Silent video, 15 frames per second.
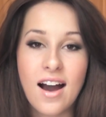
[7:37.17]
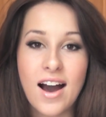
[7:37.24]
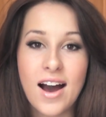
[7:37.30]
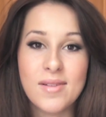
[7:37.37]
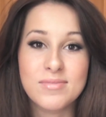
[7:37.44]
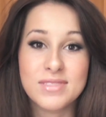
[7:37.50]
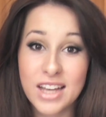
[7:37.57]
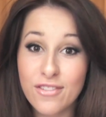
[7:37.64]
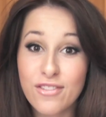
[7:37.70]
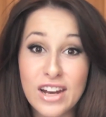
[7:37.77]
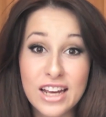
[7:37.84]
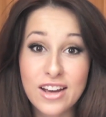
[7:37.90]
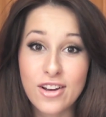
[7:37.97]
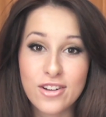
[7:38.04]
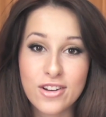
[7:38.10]

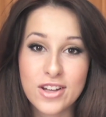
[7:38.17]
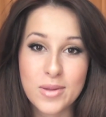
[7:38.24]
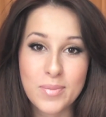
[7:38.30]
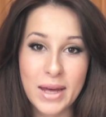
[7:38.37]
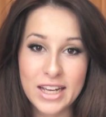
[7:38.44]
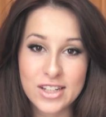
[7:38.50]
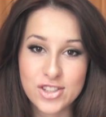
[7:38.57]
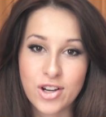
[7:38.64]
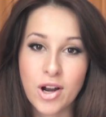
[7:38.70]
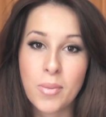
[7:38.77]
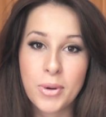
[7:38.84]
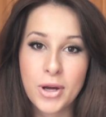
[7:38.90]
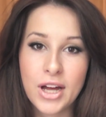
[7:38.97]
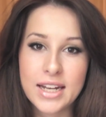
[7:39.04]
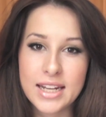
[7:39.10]
Definitely go look at the picture. I'll
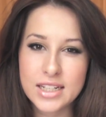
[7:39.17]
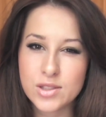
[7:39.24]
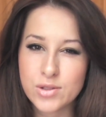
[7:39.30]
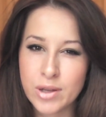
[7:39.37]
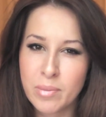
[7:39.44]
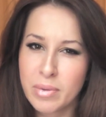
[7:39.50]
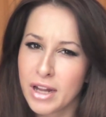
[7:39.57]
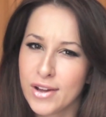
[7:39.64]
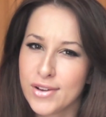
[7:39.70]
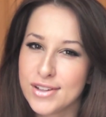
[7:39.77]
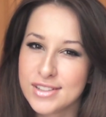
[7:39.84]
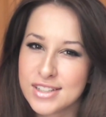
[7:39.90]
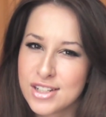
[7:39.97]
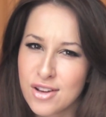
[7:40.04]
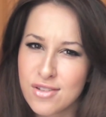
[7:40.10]
put a link to it below
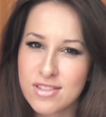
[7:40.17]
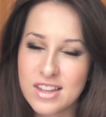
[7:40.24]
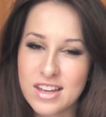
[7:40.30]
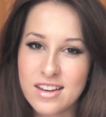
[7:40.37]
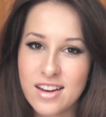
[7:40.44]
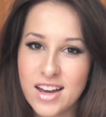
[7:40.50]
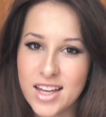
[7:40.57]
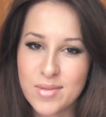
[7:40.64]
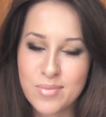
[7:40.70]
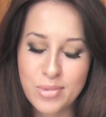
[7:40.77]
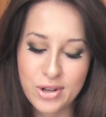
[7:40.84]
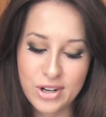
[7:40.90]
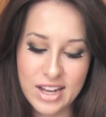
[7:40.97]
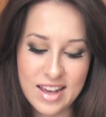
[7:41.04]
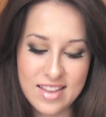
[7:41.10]
because I don't think I can
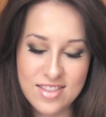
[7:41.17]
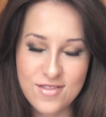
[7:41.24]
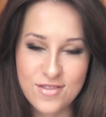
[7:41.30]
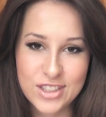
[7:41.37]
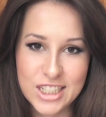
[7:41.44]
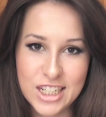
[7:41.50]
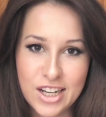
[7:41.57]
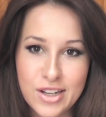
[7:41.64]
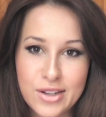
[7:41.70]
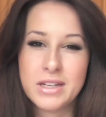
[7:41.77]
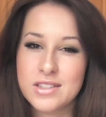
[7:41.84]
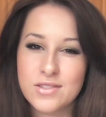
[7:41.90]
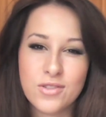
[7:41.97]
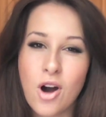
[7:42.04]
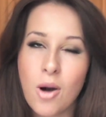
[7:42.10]
put it in the video
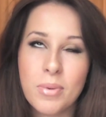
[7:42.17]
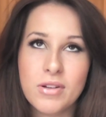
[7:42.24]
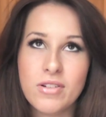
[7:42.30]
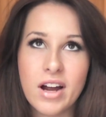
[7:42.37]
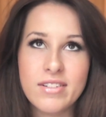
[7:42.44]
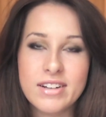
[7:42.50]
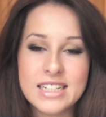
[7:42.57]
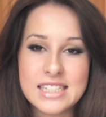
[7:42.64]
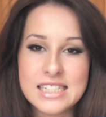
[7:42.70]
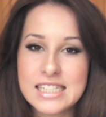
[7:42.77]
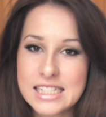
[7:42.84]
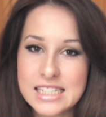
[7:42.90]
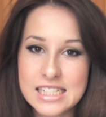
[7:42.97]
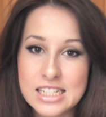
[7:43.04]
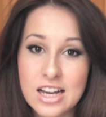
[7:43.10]
because of copyright
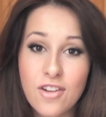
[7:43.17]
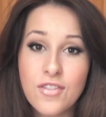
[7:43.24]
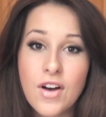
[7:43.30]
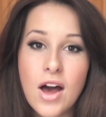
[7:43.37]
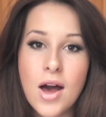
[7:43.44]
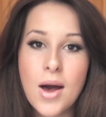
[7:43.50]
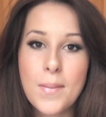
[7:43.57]
reasons and stuff.